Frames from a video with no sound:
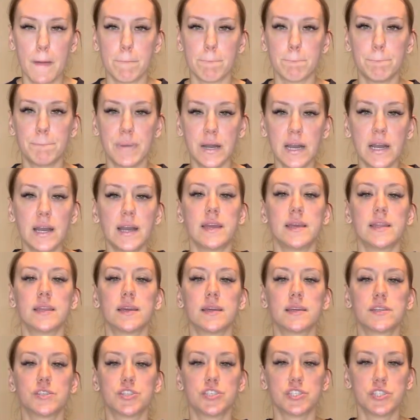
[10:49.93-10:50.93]
but
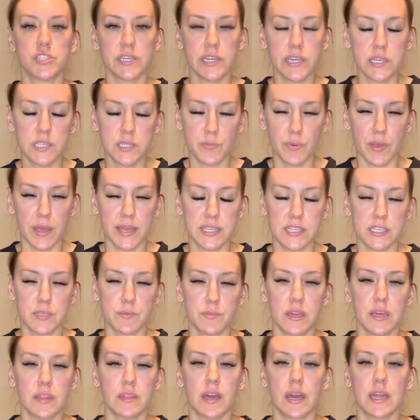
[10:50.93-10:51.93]
she explained to
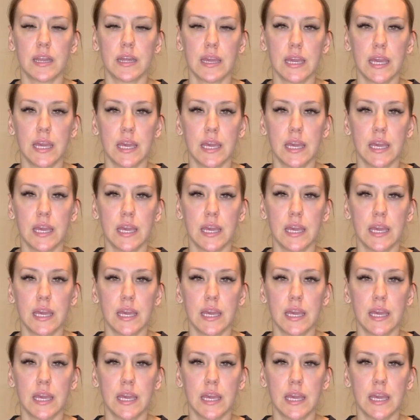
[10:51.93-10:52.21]
me that